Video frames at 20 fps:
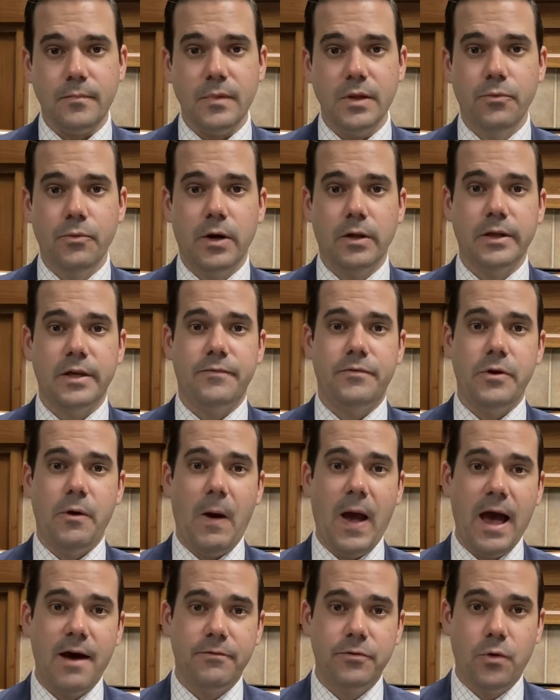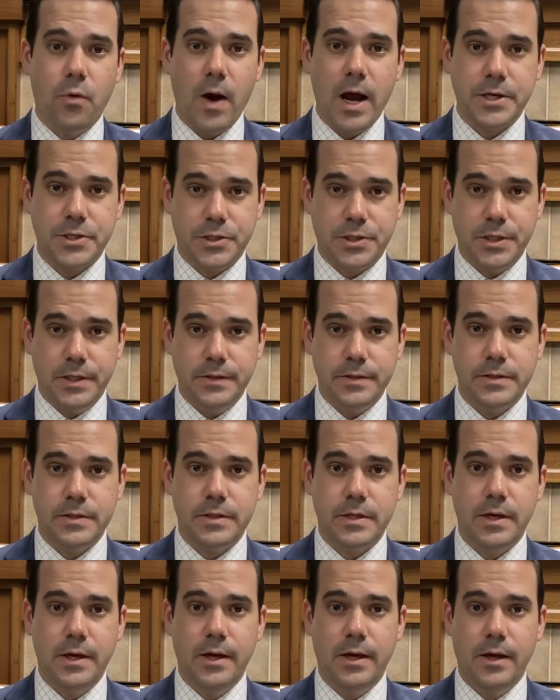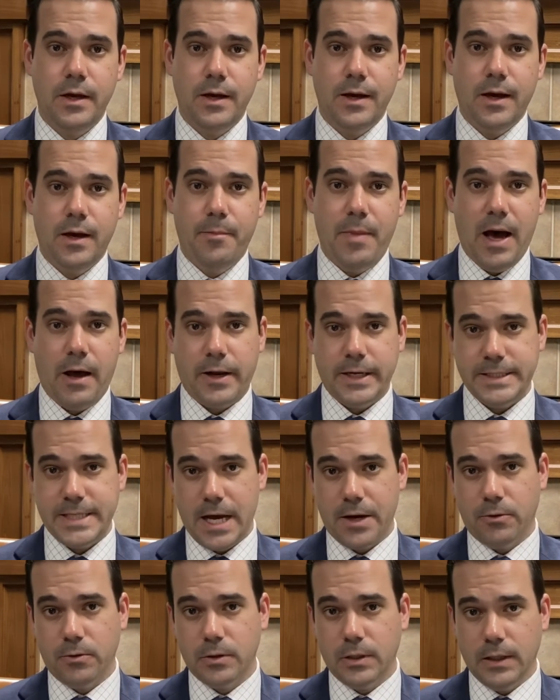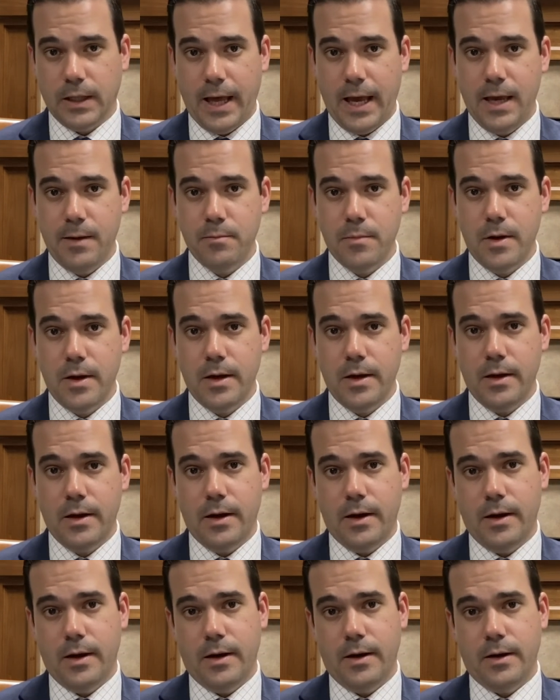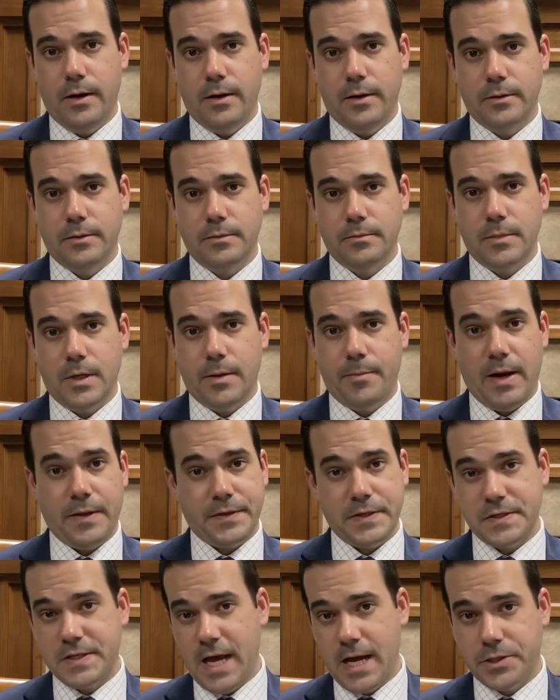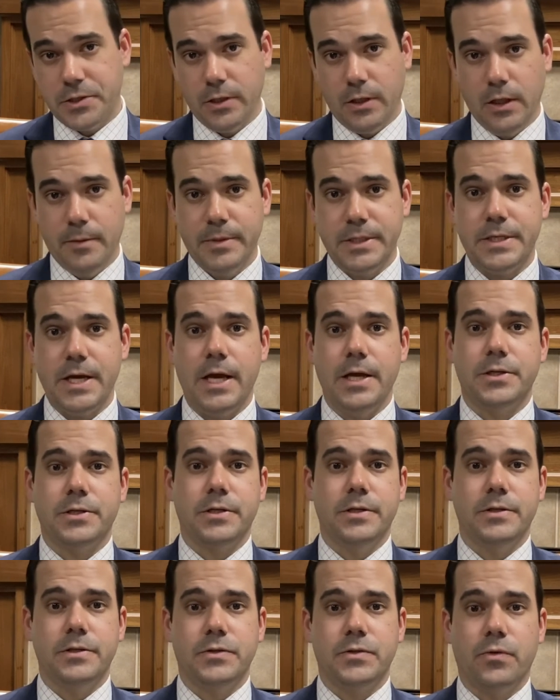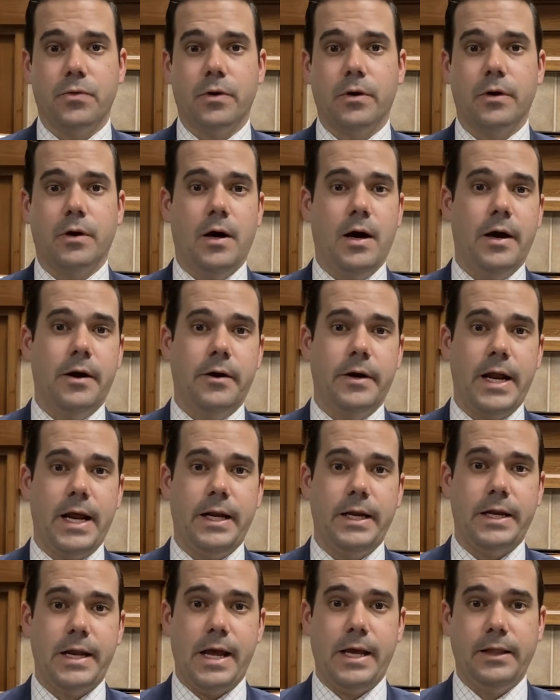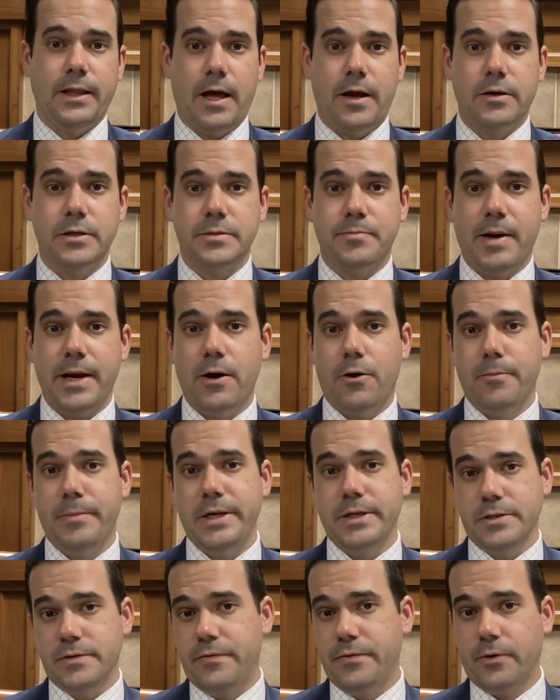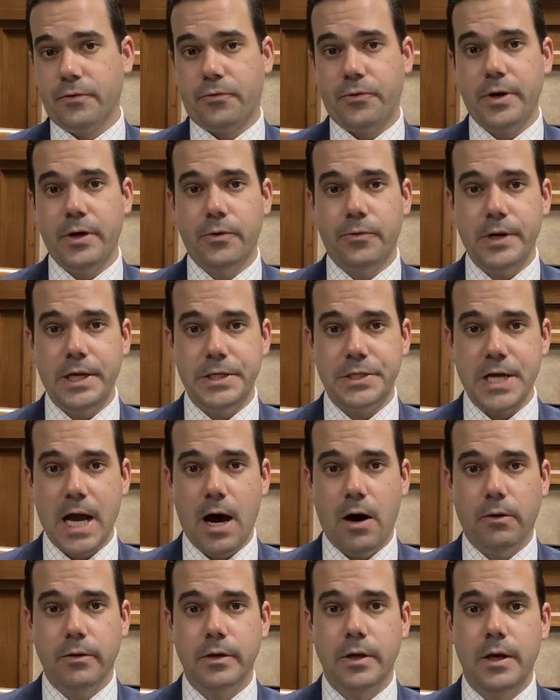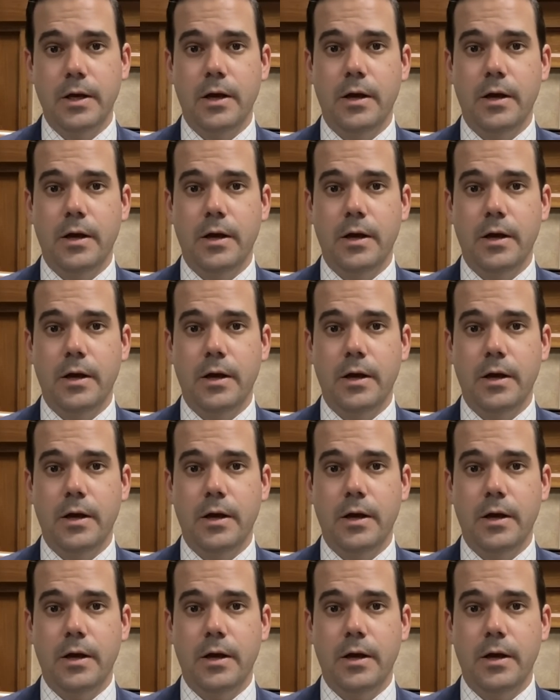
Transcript: Well, if you have questions about a dental claim, about the statute of limitations or 180-day letters, by all means, feel free to reach out.